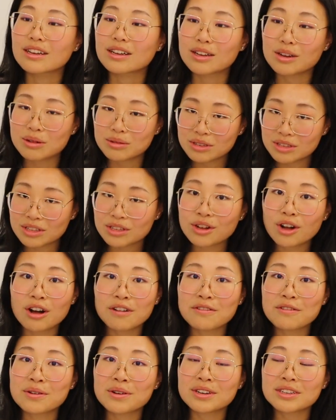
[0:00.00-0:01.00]
Go to the
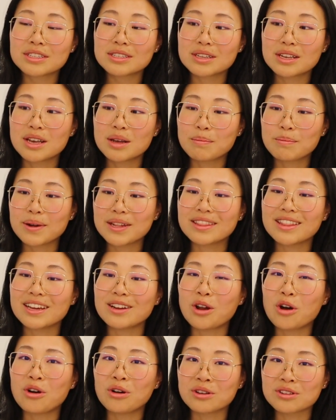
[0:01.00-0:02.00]
golf course, but
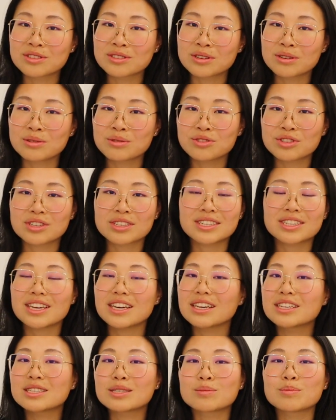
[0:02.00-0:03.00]
then also just
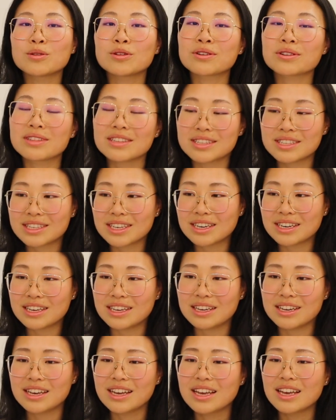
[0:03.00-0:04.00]
explore the
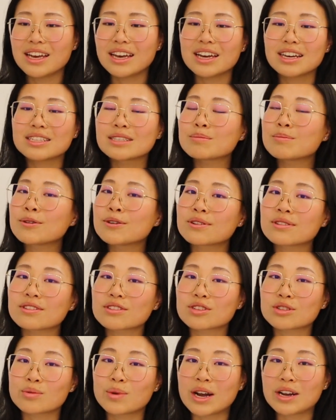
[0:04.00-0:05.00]
city, explore the
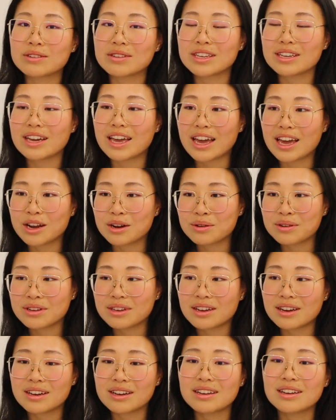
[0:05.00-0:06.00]
surrounding
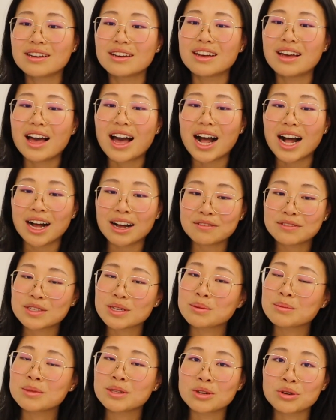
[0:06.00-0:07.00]
area, have
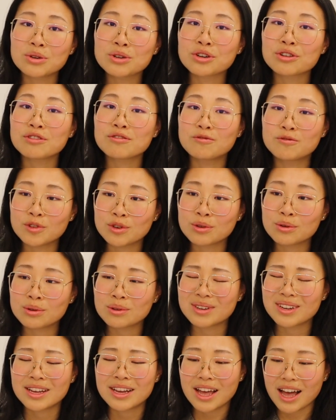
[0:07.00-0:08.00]
some local
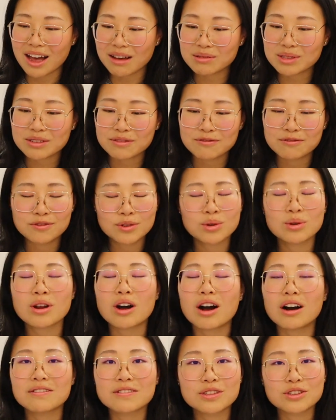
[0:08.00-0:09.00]
food, have some food
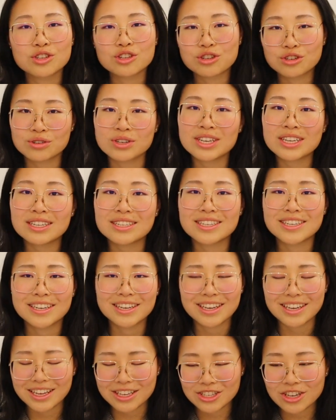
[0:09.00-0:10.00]
off the street.
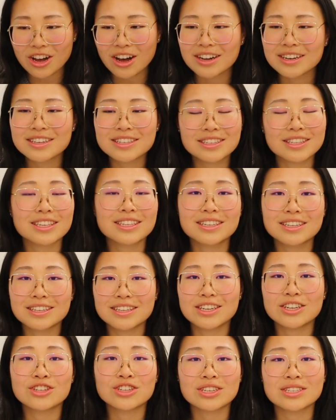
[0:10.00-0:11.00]
It's honestly
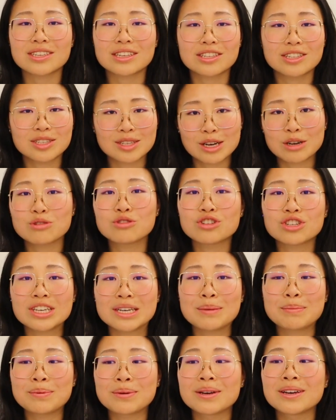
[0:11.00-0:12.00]
delicious and so
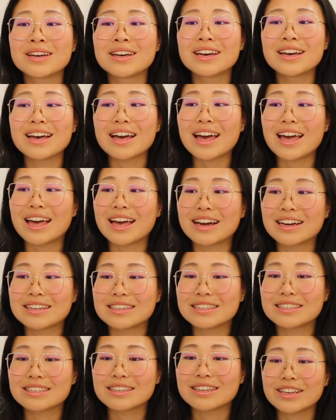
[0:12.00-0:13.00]
cheap,
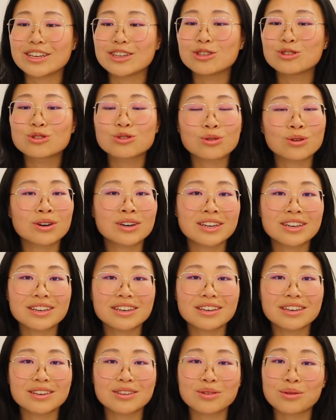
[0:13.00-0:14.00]
and
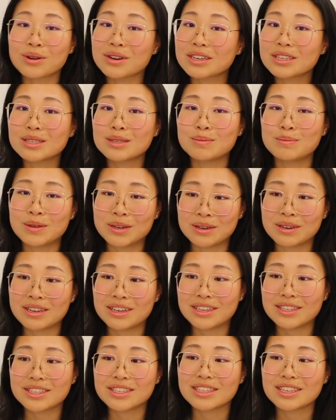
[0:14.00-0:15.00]
enjoy your
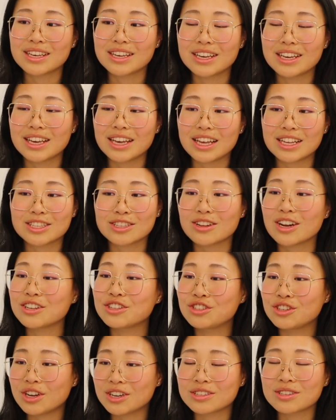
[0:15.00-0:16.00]
experience. It's
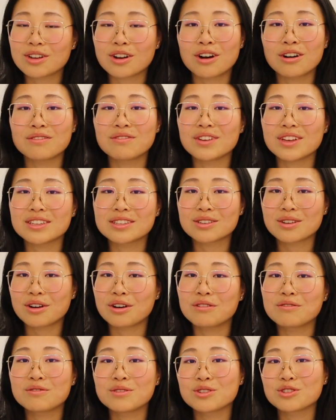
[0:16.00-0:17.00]
not just golf, it's
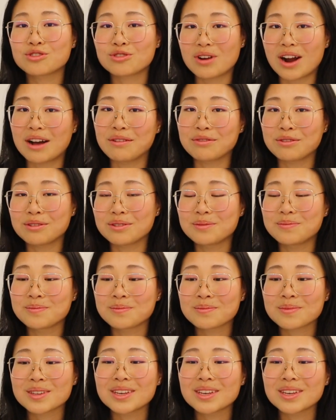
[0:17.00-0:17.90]
golf travel.